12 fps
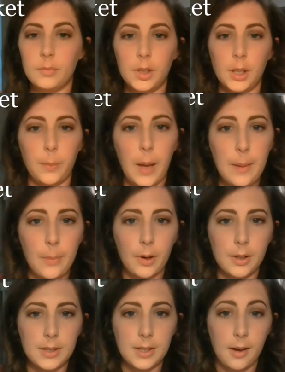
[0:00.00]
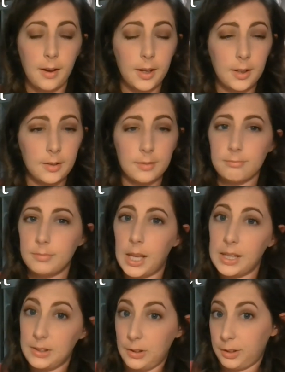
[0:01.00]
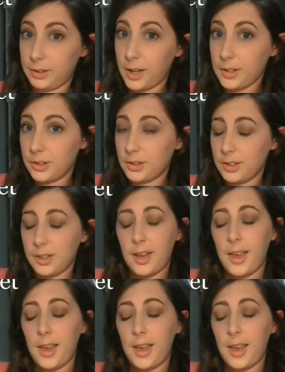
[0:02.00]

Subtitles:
your paper inside is not touched,